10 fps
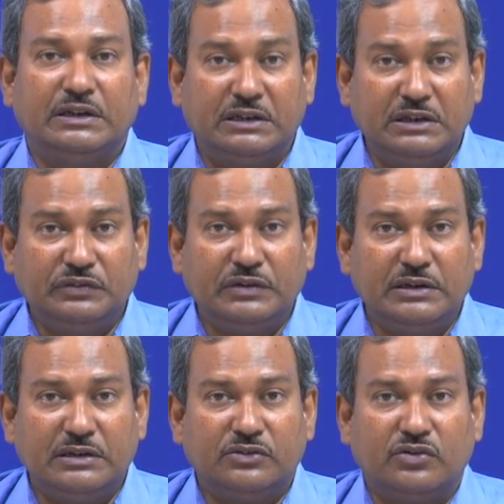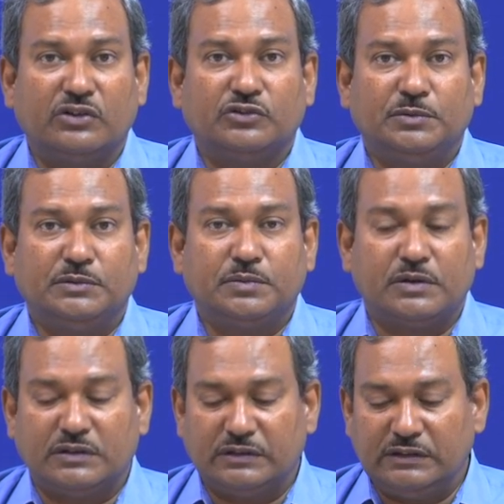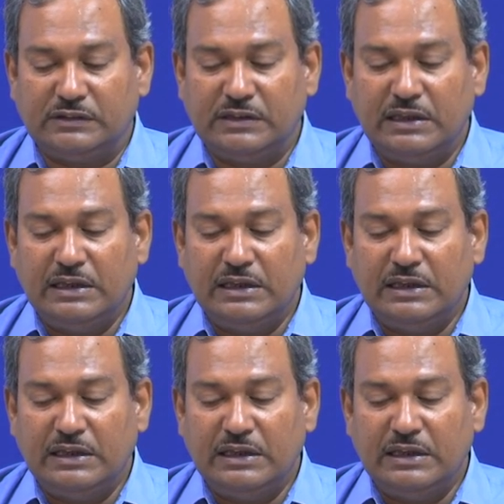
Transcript: different transport processes,